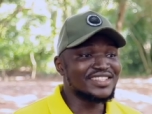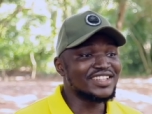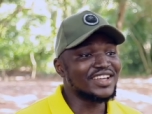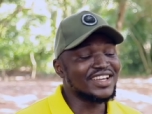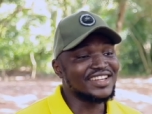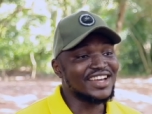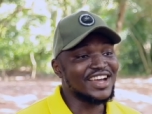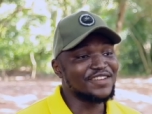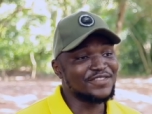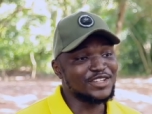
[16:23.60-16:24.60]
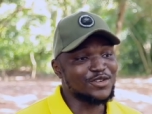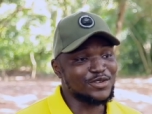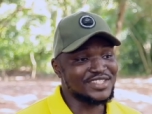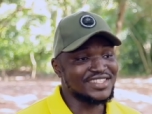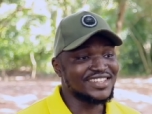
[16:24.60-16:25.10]
is the, uh, the high feed
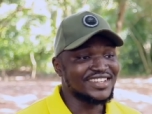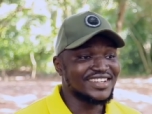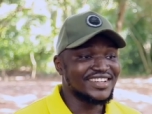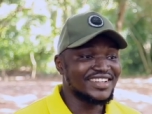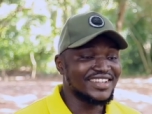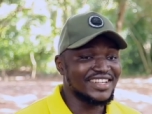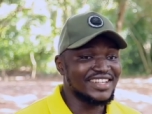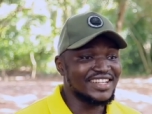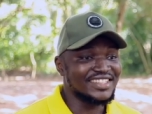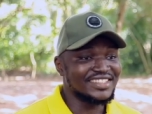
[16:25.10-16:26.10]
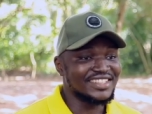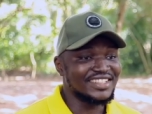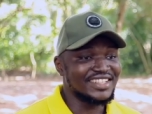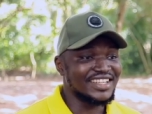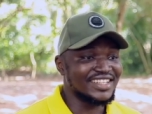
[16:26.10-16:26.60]
cost. Okay. And then
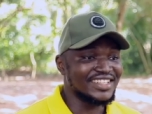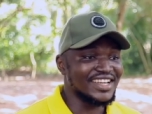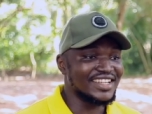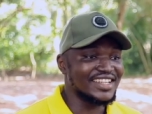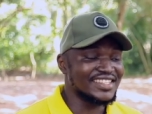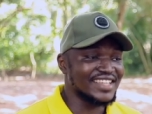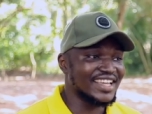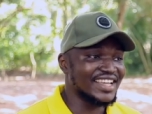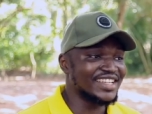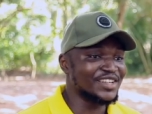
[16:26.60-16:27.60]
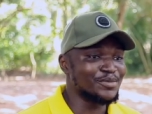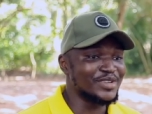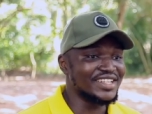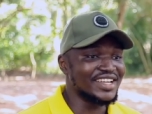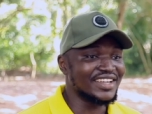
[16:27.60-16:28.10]
right. the, the, the second will
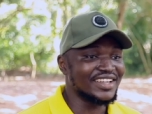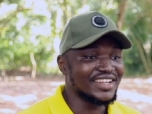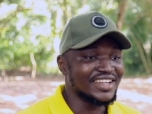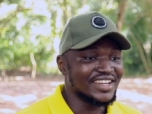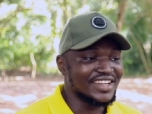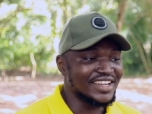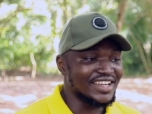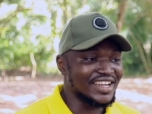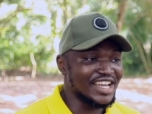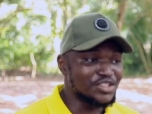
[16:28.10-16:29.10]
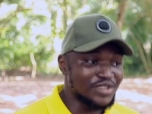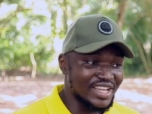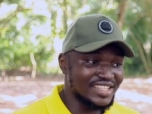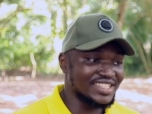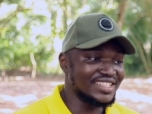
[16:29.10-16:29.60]
be the uh,
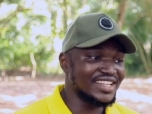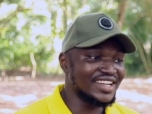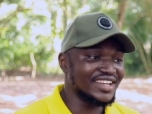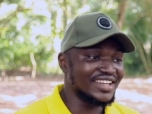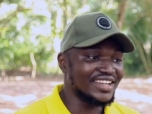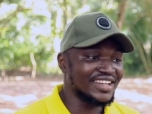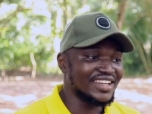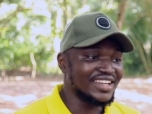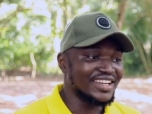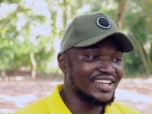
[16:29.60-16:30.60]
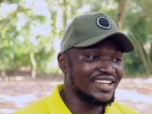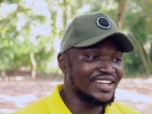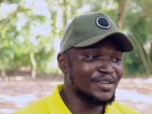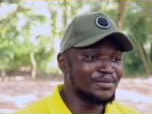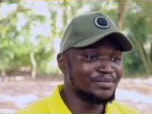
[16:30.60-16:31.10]
educating the
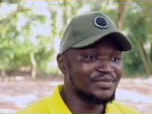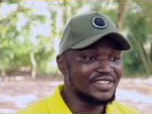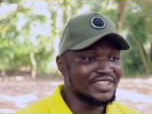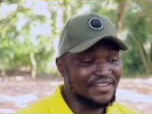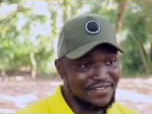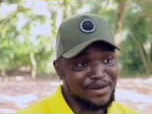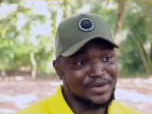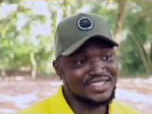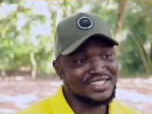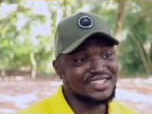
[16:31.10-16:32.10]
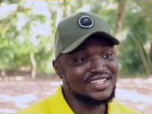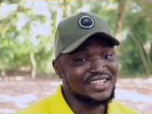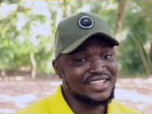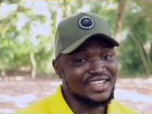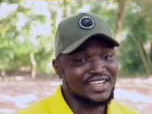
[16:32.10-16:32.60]
uh, the farmers mm.
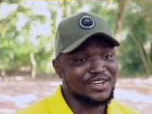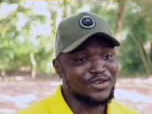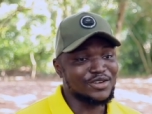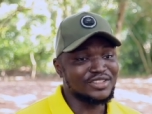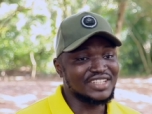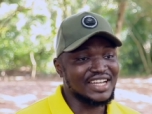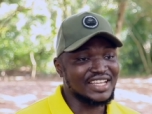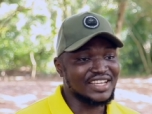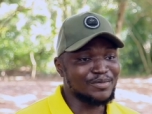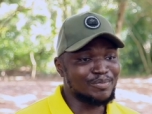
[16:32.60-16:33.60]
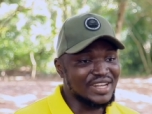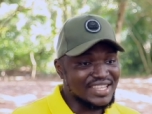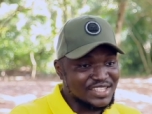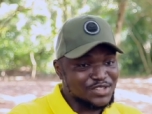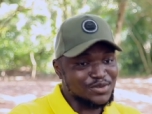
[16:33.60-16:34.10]
yeah, on like
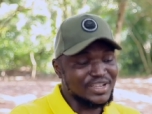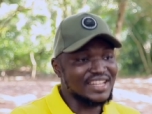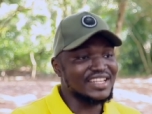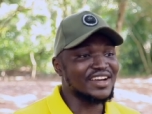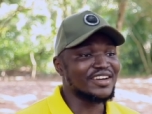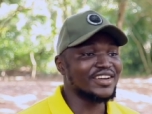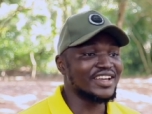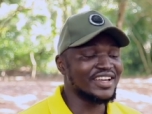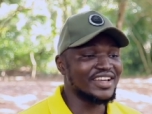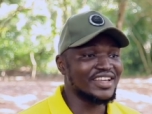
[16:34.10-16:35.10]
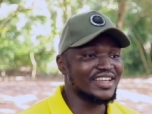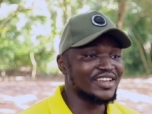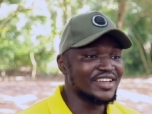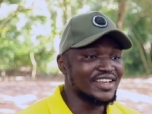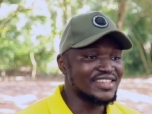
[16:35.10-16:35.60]
places to get their
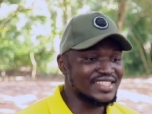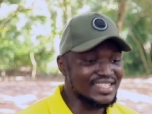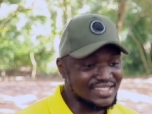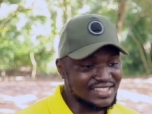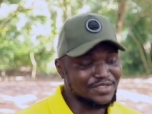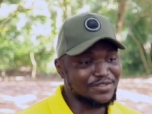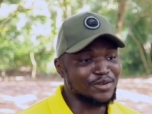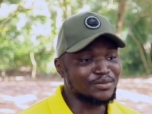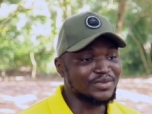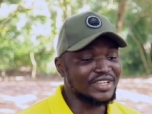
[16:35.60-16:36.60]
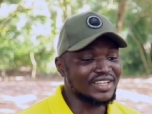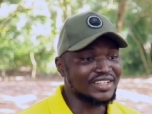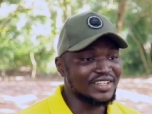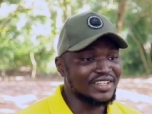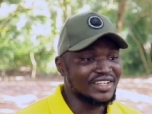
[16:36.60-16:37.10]
uh, seeds. Okay. From, yeah.
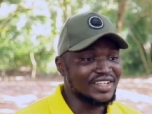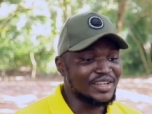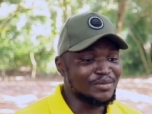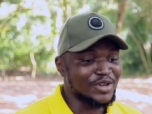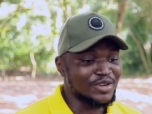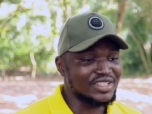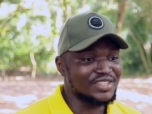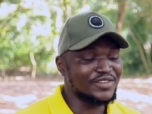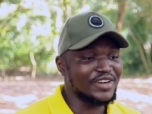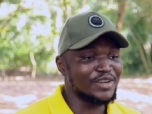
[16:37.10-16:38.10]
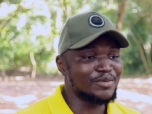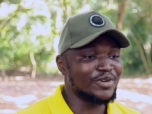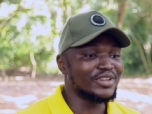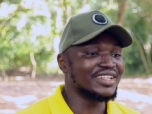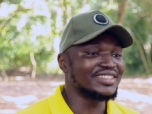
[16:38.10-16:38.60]
Okay. Because it's very
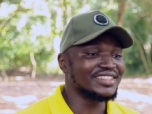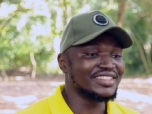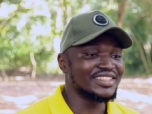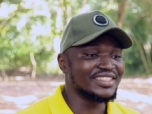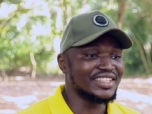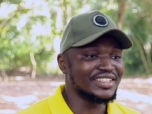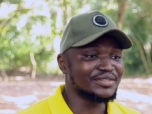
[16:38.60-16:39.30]
important. Right. Yeah.